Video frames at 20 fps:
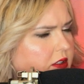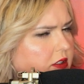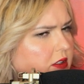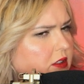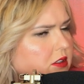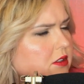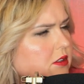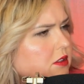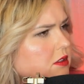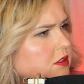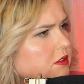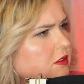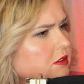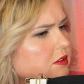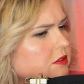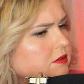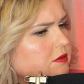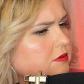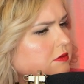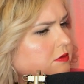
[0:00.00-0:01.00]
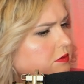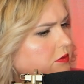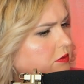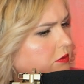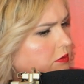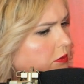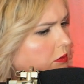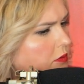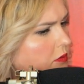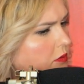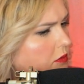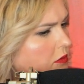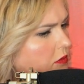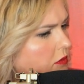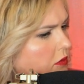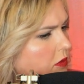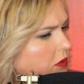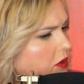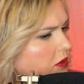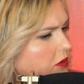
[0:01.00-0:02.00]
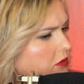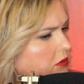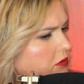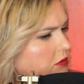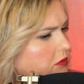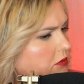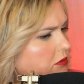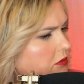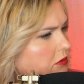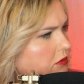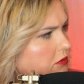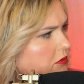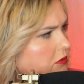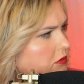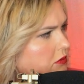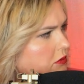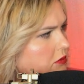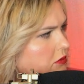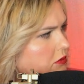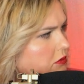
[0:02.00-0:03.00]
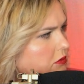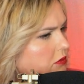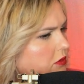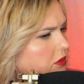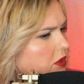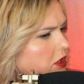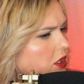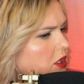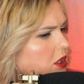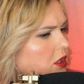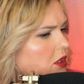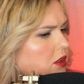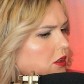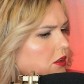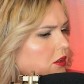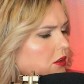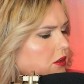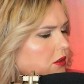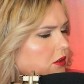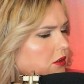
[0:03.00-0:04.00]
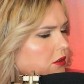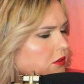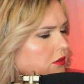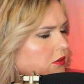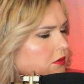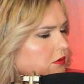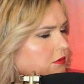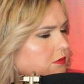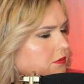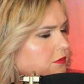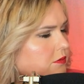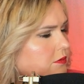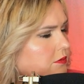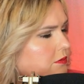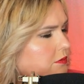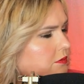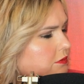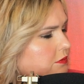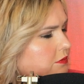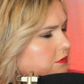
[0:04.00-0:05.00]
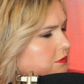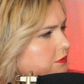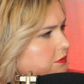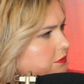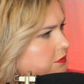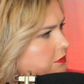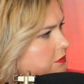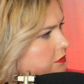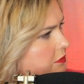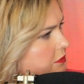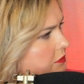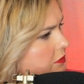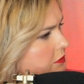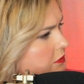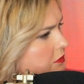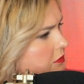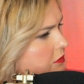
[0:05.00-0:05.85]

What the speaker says: This person isn't speaking.